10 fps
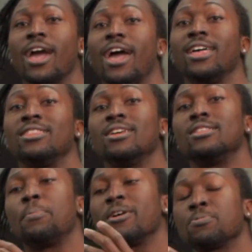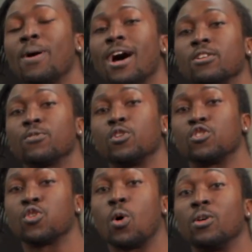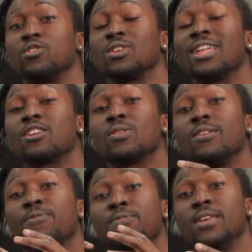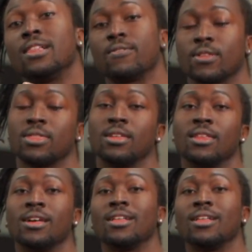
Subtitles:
And the best part of control is you can actually feel everything.